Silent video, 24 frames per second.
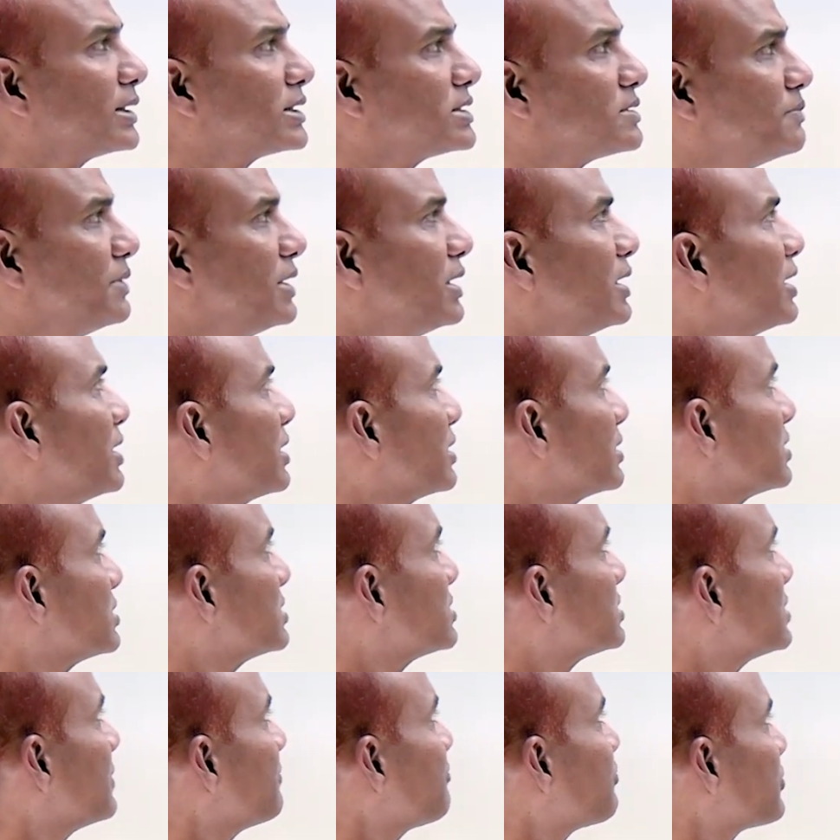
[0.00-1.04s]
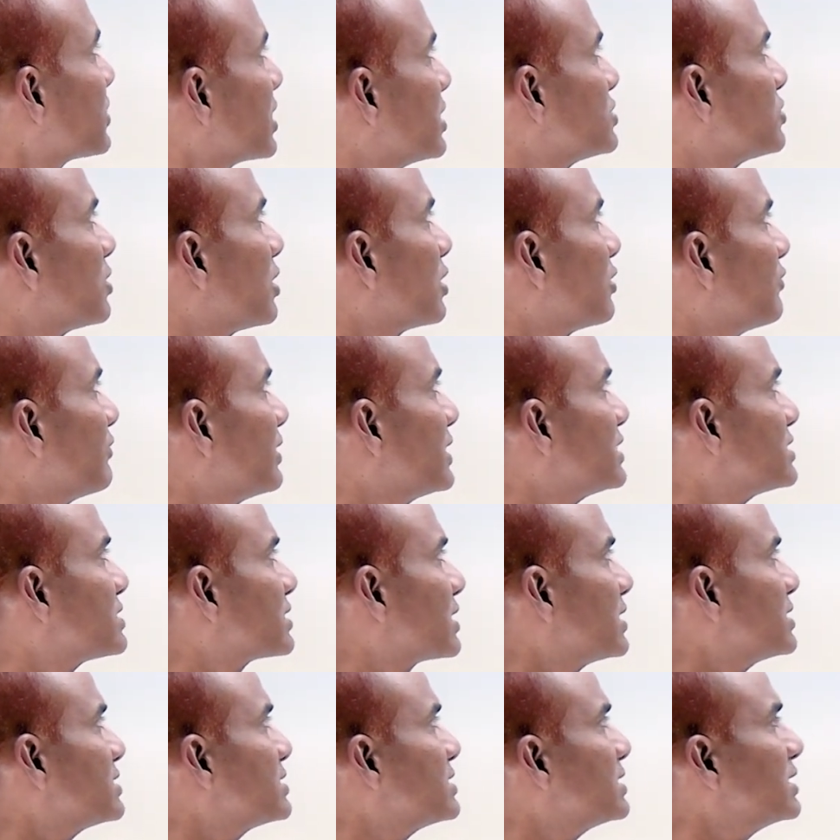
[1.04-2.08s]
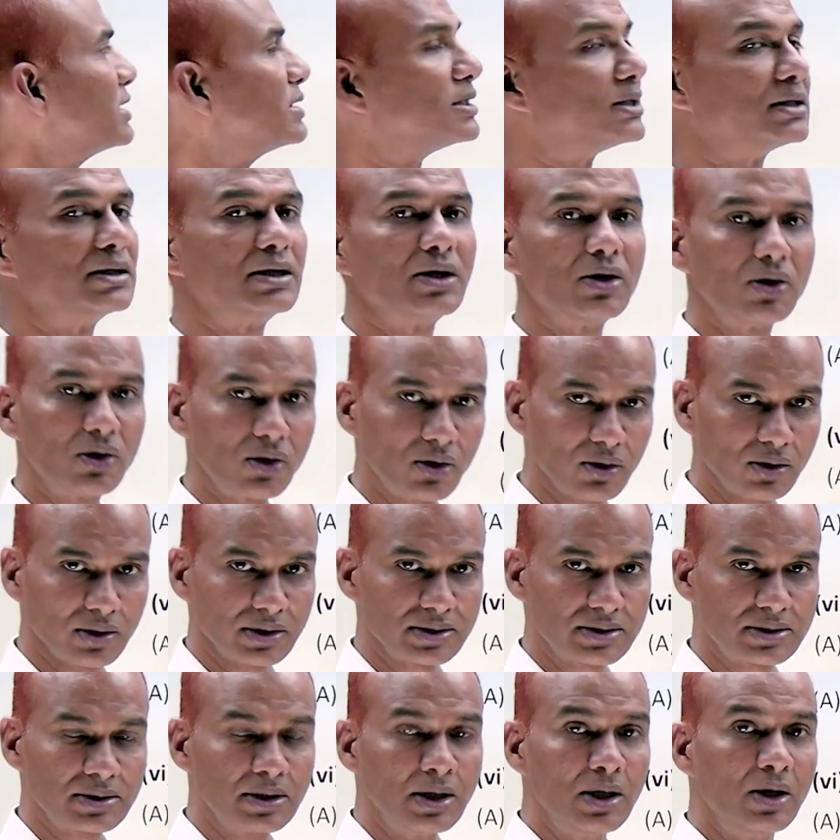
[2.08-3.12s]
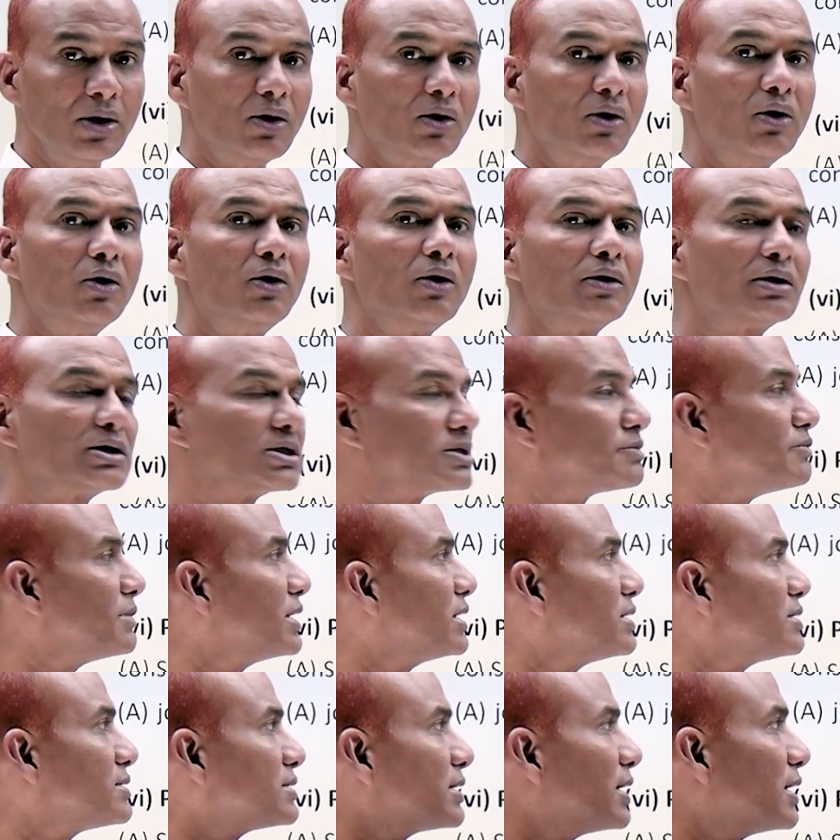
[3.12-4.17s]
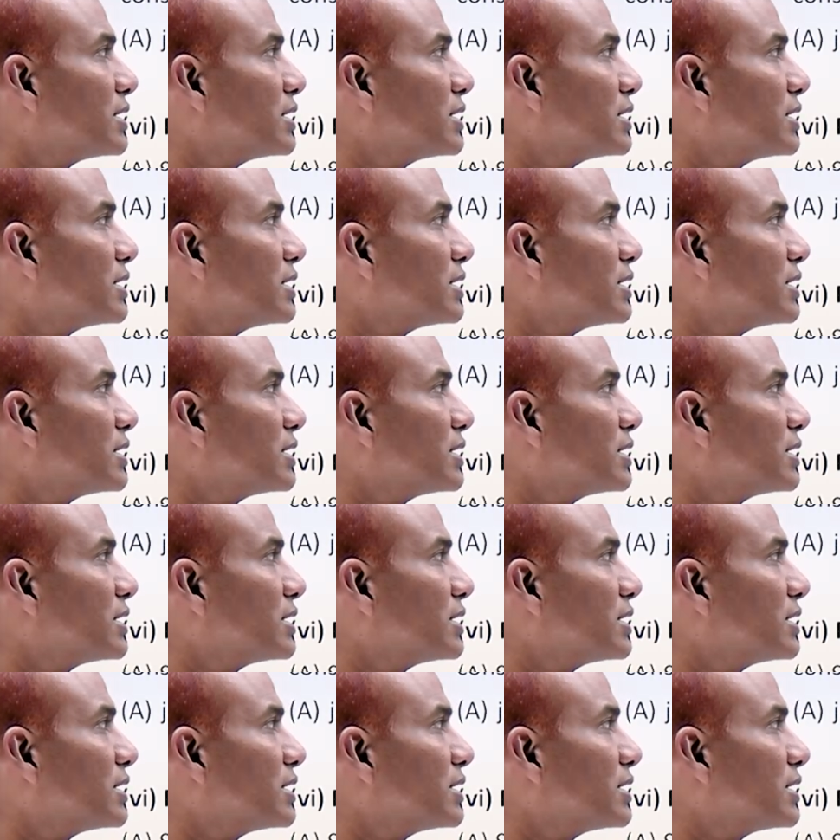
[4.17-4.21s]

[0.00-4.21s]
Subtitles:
experience is always considered a hoax. Hoax means